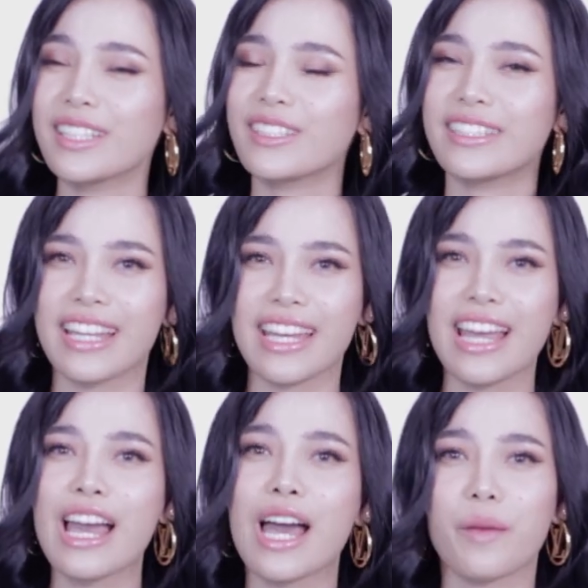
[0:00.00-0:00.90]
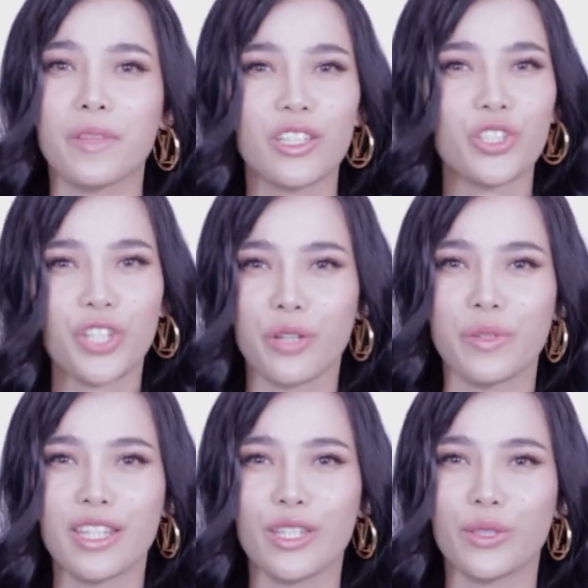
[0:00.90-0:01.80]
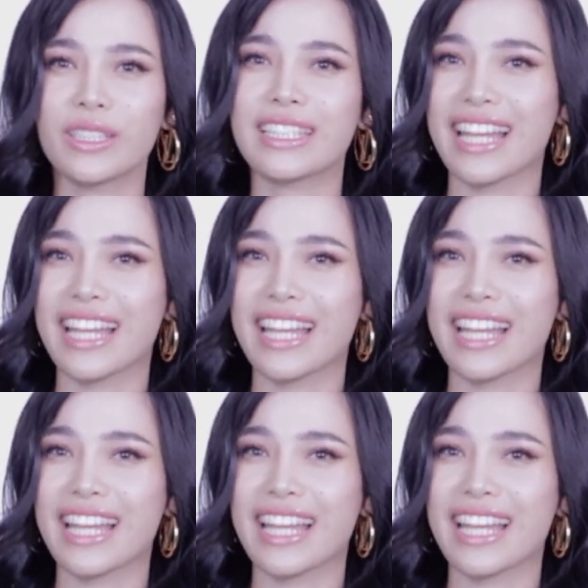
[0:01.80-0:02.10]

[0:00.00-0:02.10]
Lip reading: And today, I'm gonna share with you